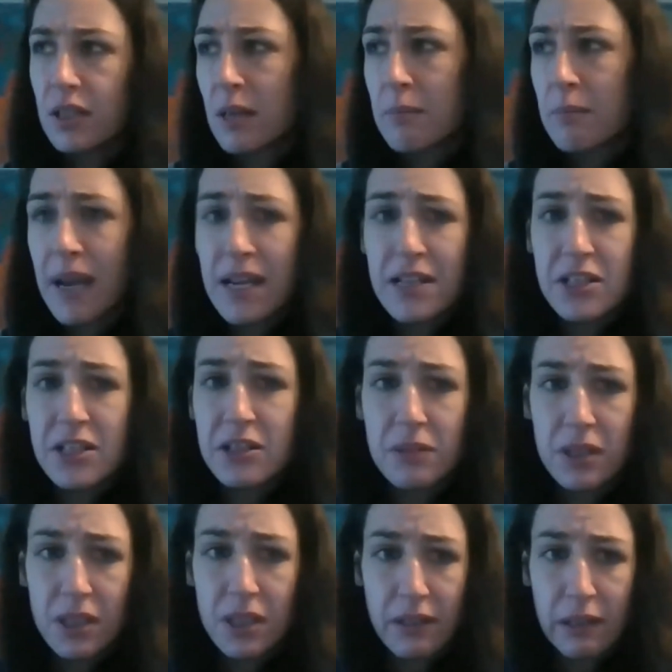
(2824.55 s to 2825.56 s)
They may do,
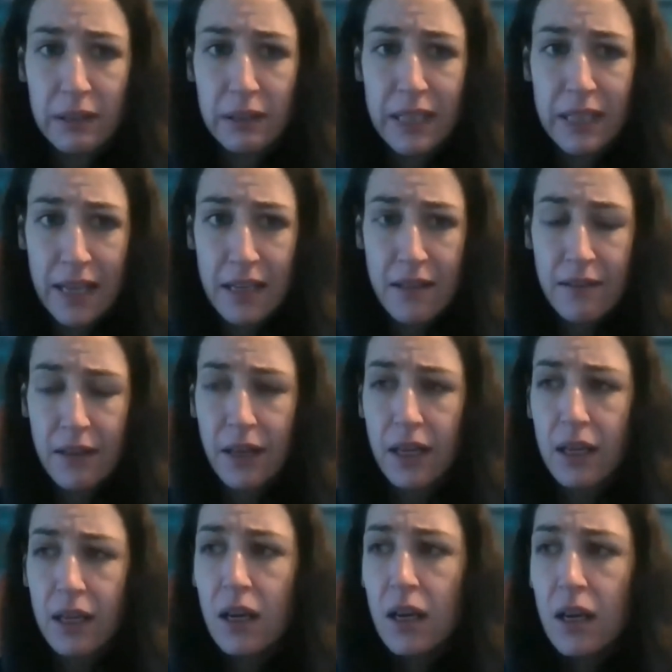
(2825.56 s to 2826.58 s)
you know, they'll eat
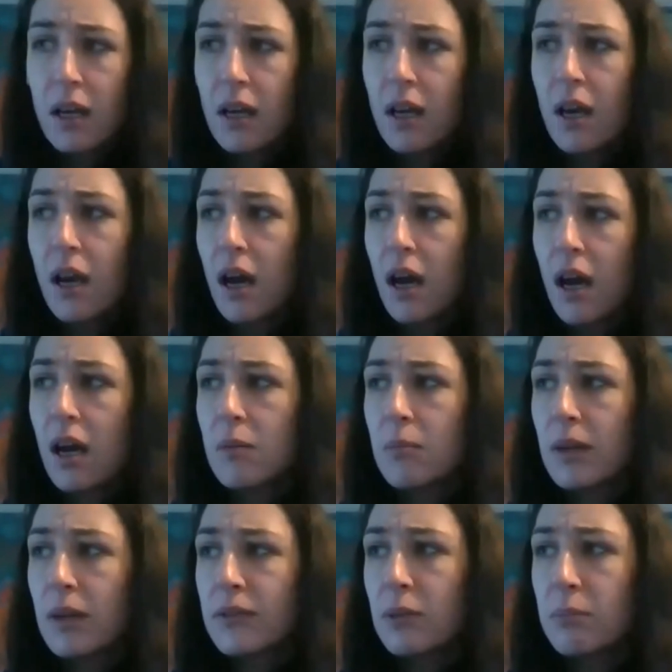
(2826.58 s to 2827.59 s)
anything. Um,
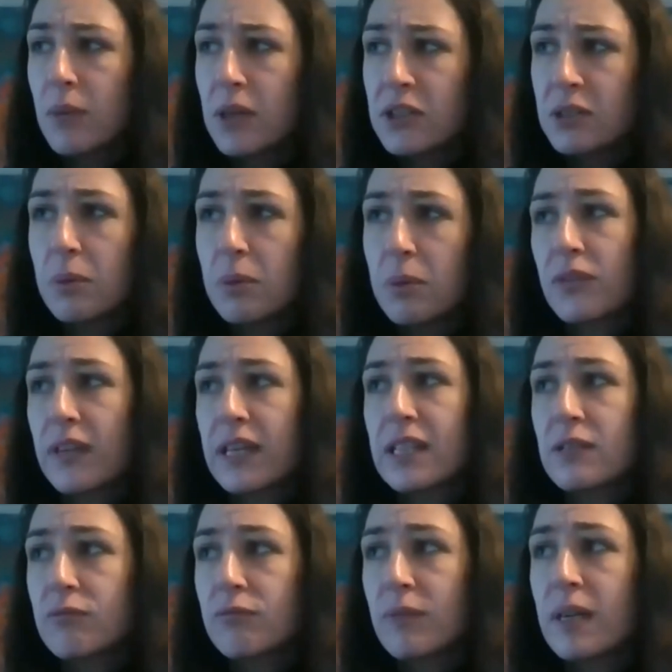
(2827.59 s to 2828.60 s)
the most important thing
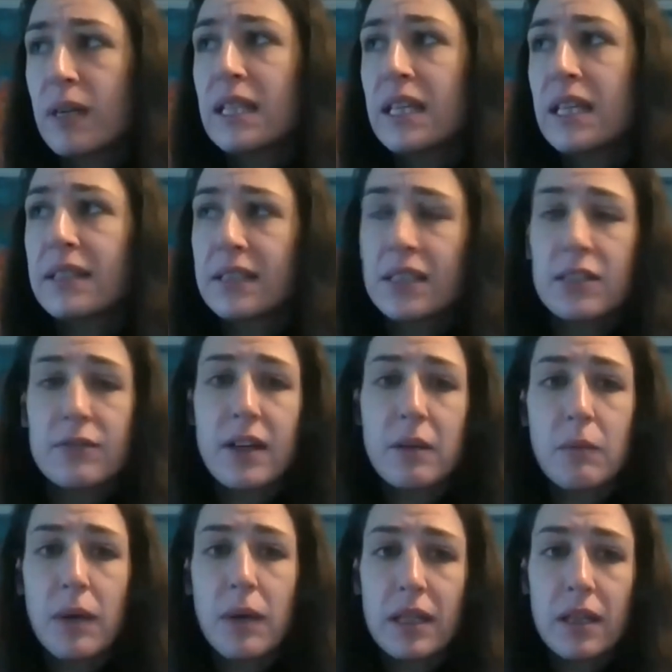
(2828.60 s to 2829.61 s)
is really
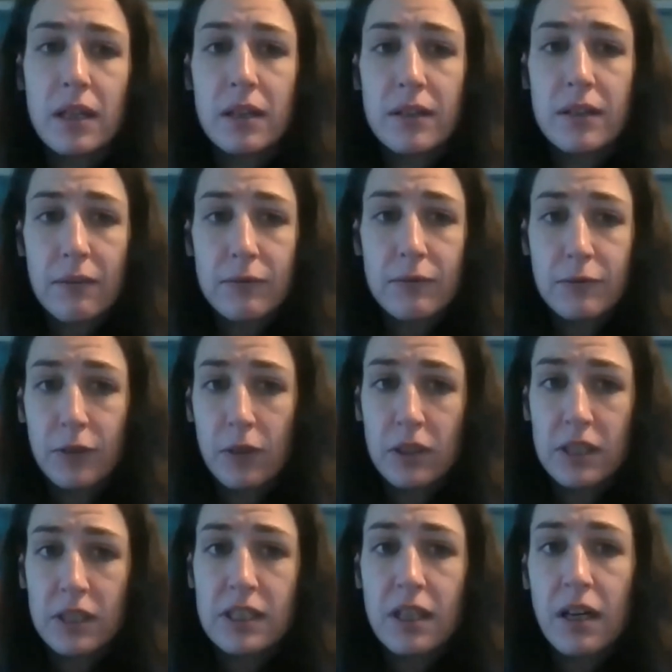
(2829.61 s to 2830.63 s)
identifying whether that
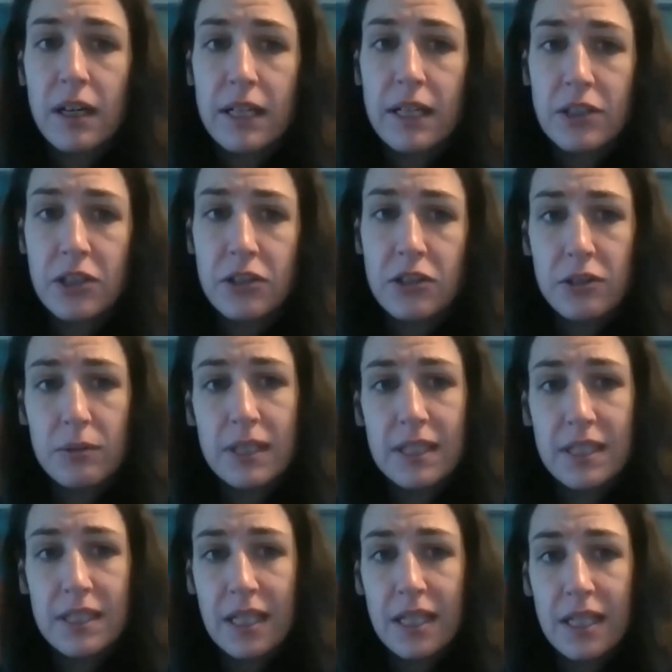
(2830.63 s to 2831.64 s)
frog has died due to a
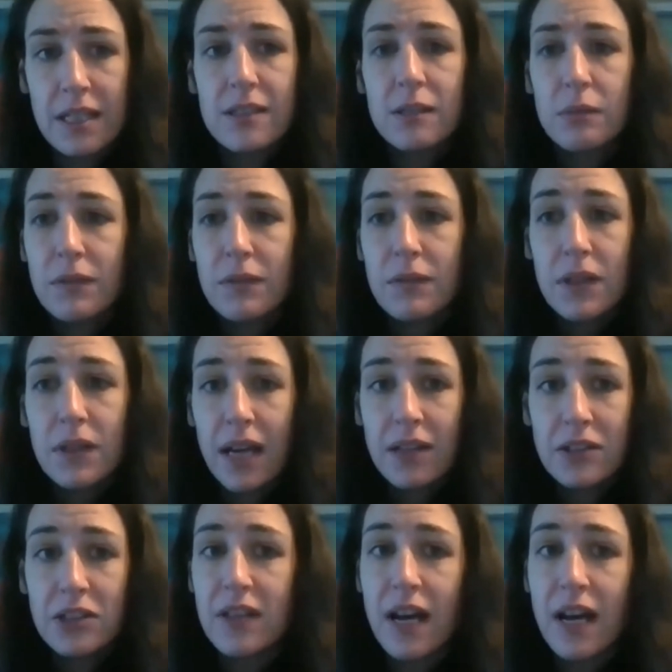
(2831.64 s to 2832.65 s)
disease. So if you
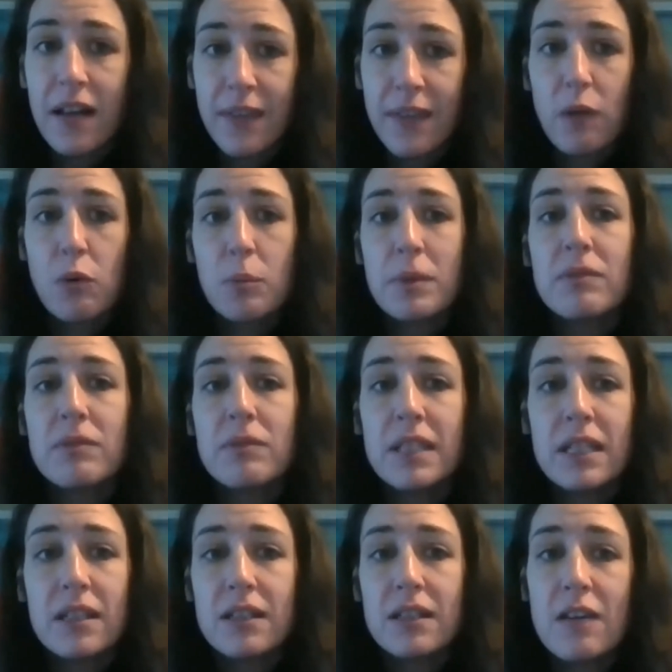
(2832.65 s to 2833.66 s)
can do that, that will be
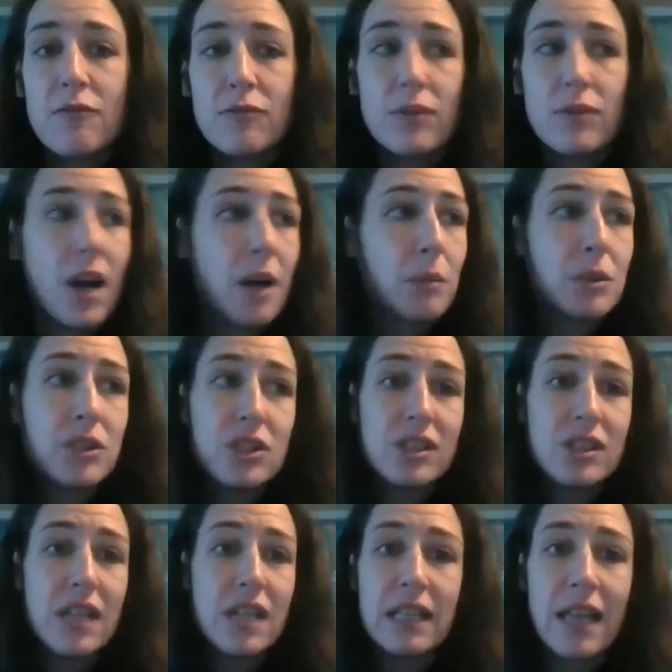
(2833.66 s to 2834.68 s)
really good. If not, I would
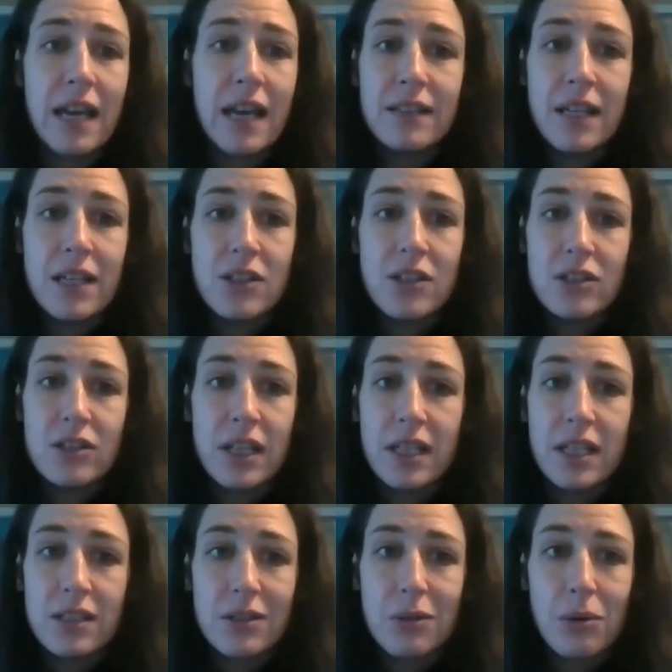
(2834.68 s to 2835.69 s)
just say let nature
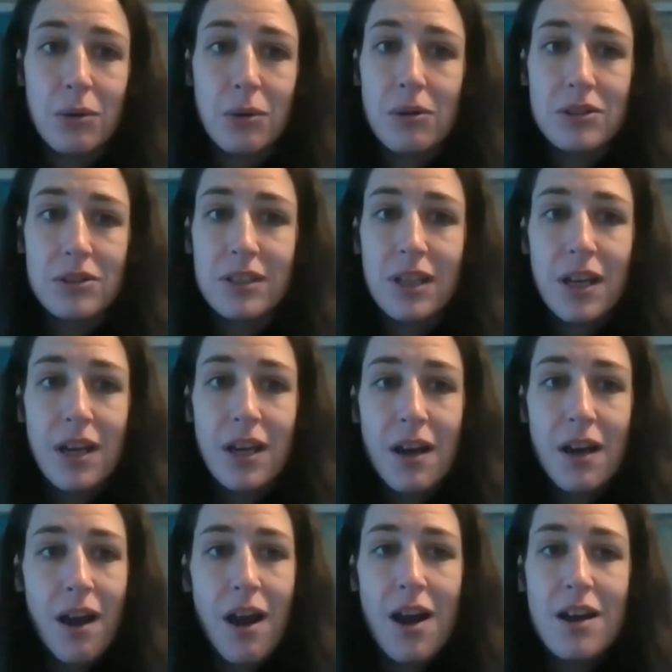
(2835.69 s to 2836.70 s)
take its course.
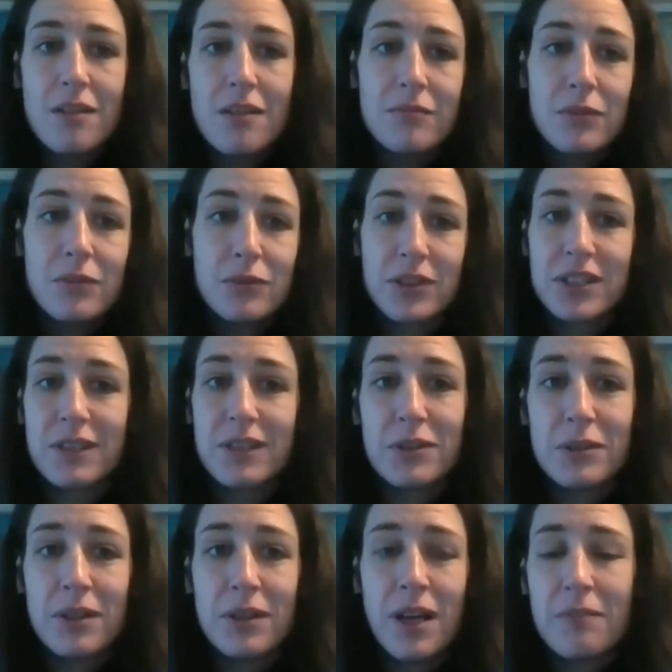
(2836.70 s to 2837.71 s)
Um, frogs have
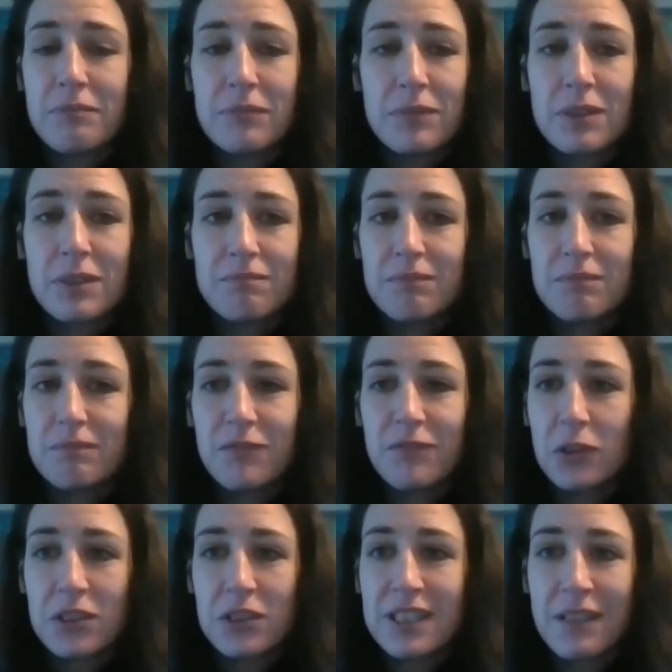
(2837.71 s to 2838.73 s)
to, uh,
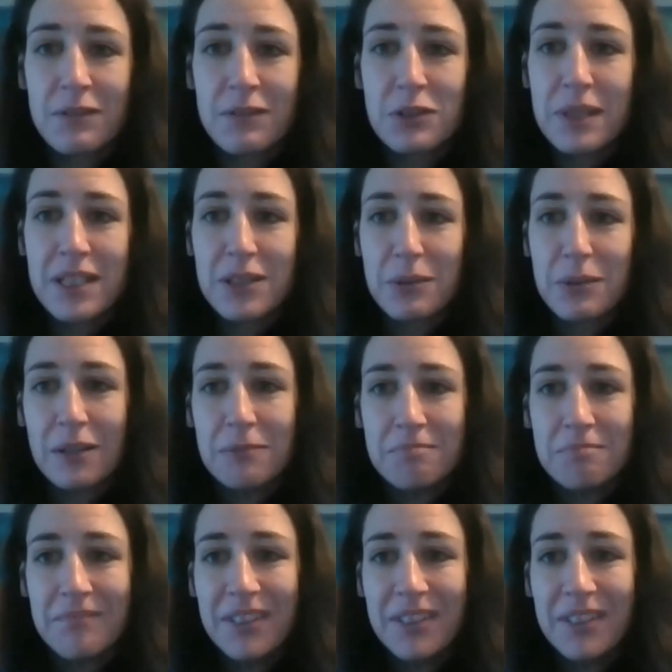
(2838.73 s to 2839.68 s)
foxes have to eat as well.